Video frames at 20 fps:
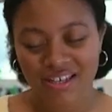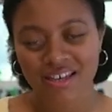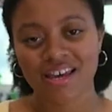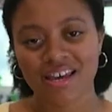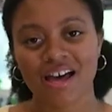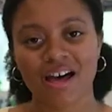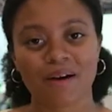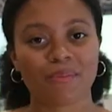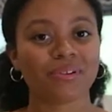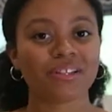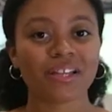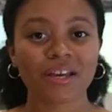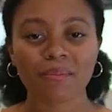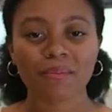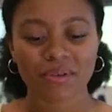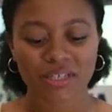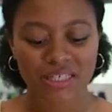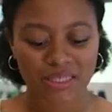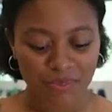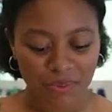
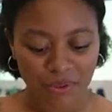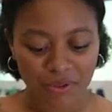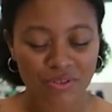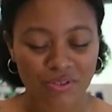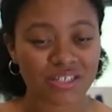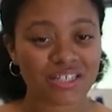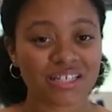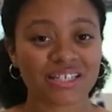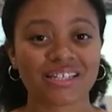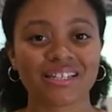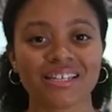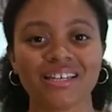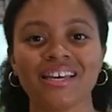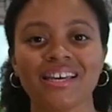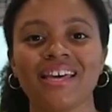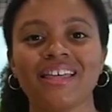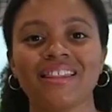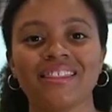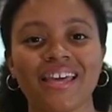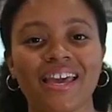plant-based protein.
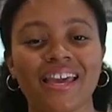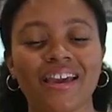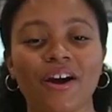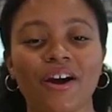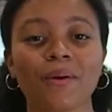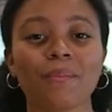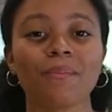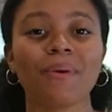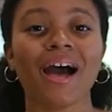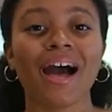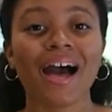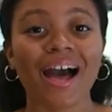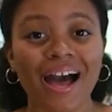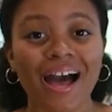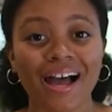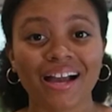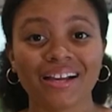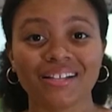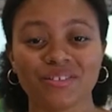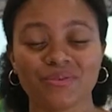They are
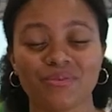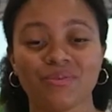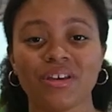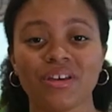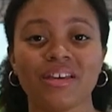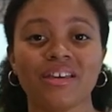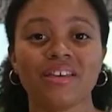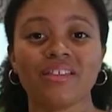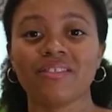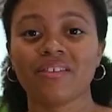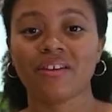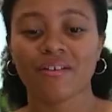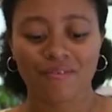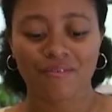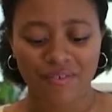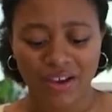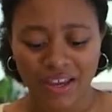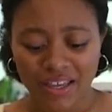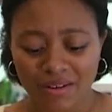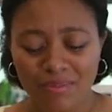packed with
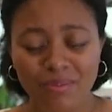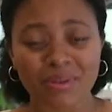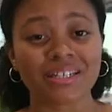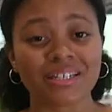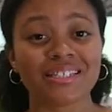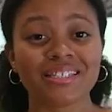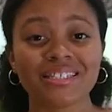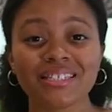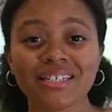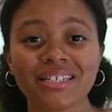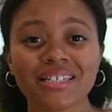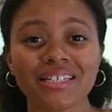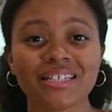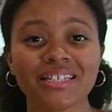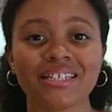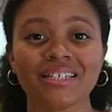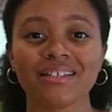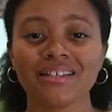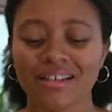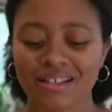vitamin
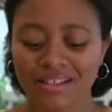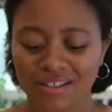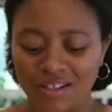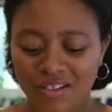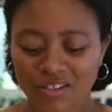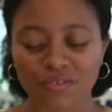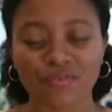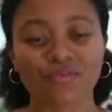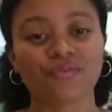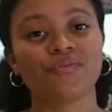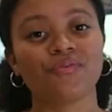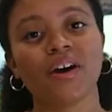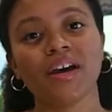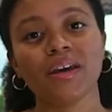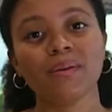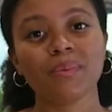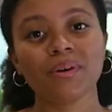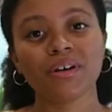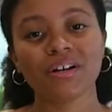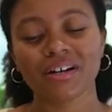D, lots of
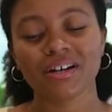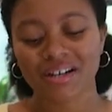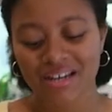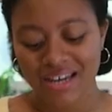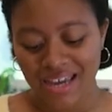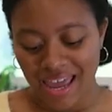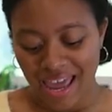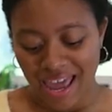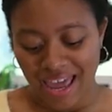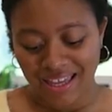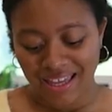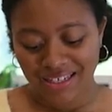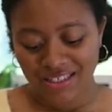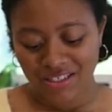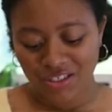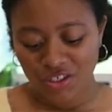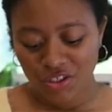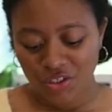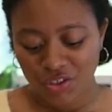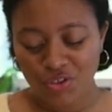fiber, and it's
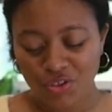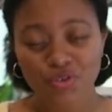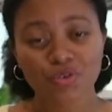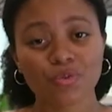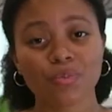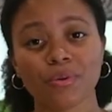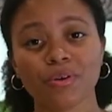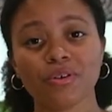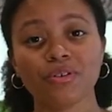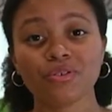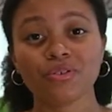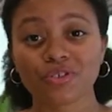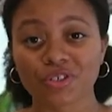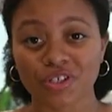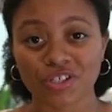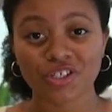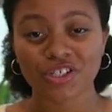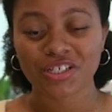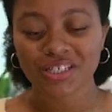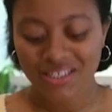just super
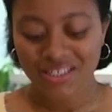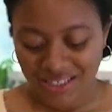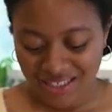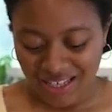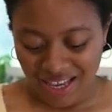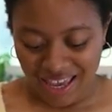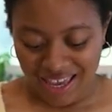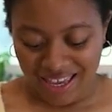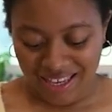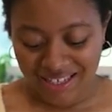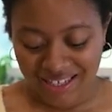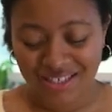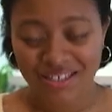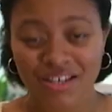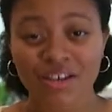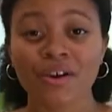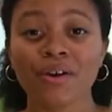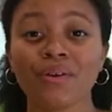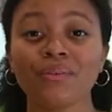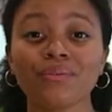nutritious and
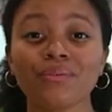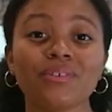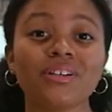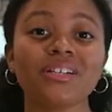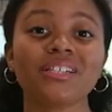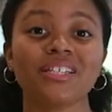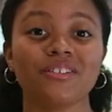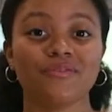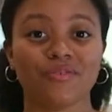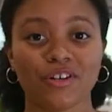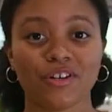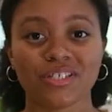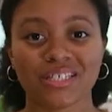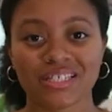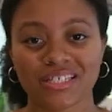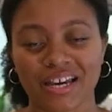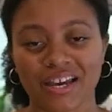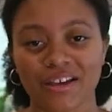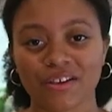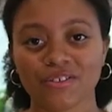really
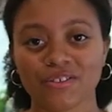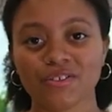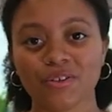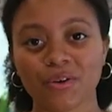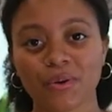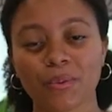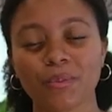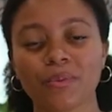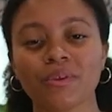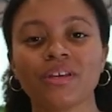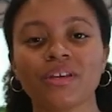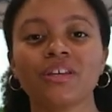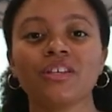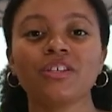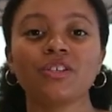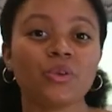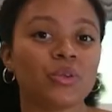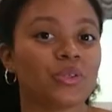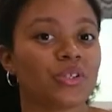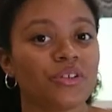versatile. So
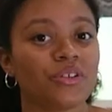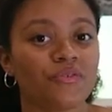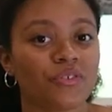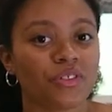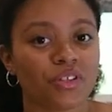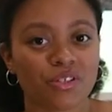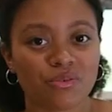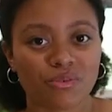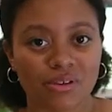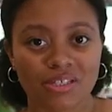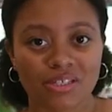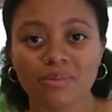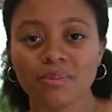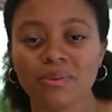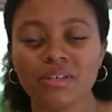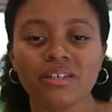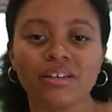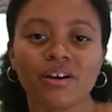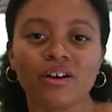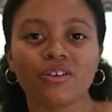usually for this
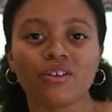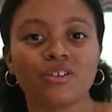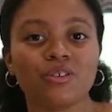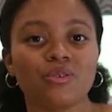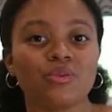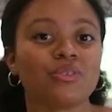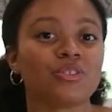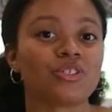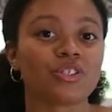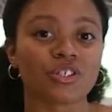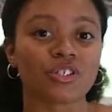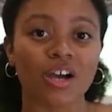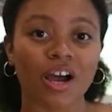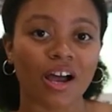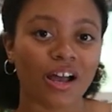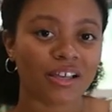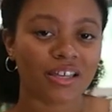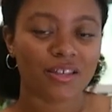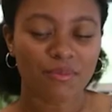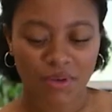recipe, I'll use
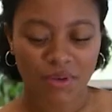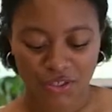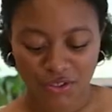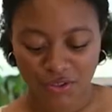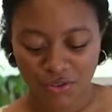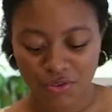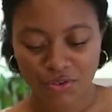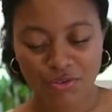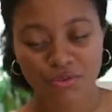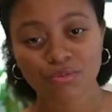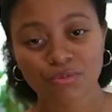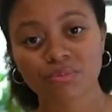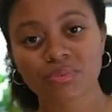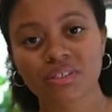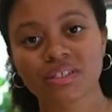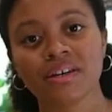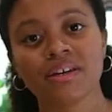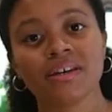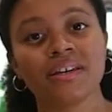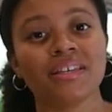shiitake
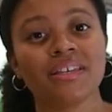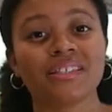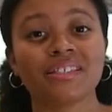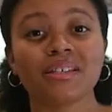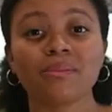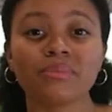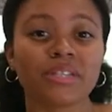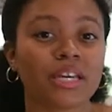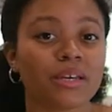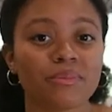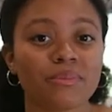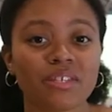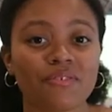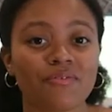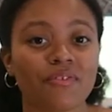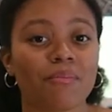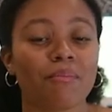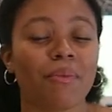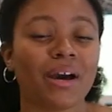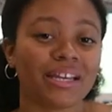mushrooms, sometimes
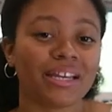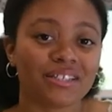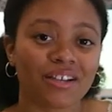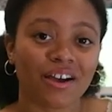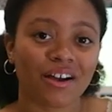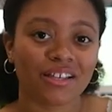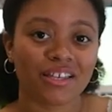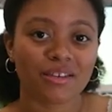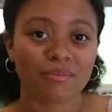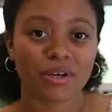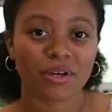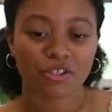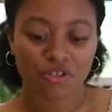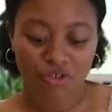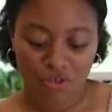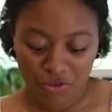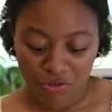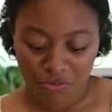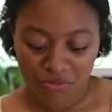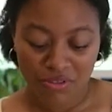even maitake
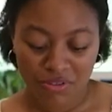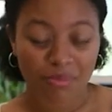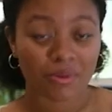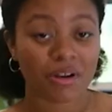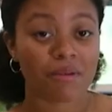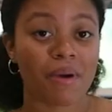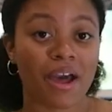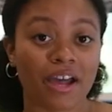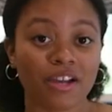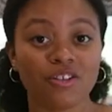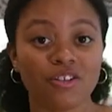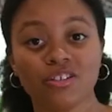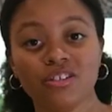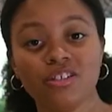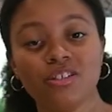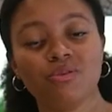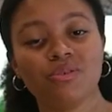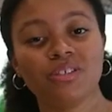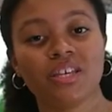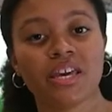mushrooms, but I'm actually
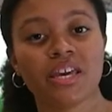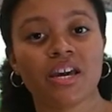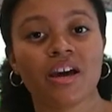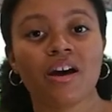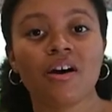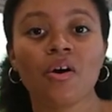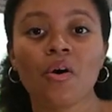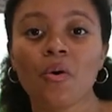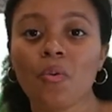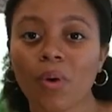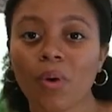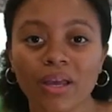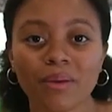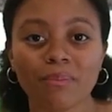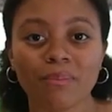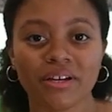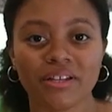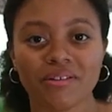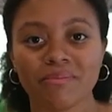using white button